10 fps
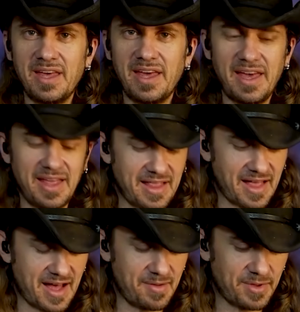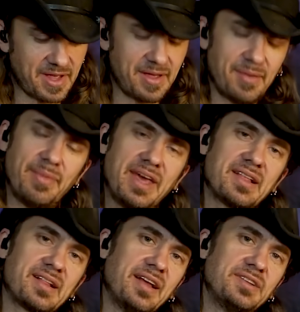And I want to make it
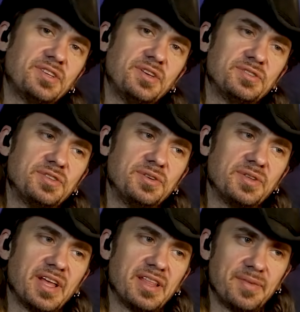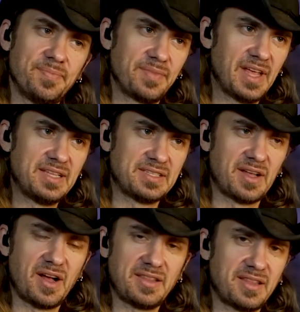clear to you too that it's
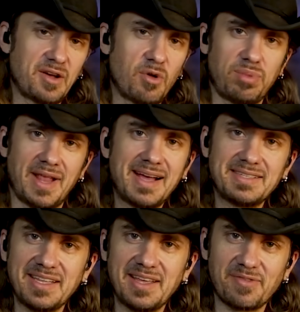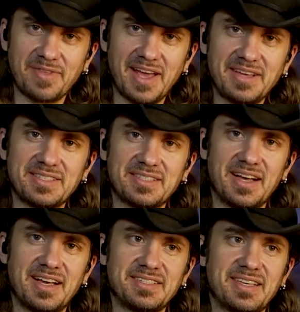not the complexity of an
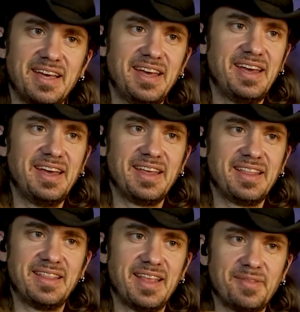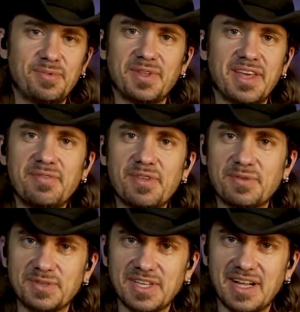exercise that will give you the
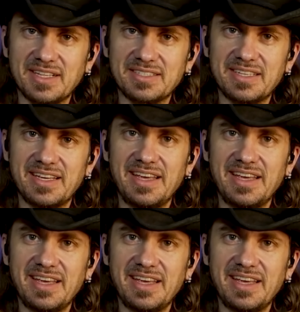results.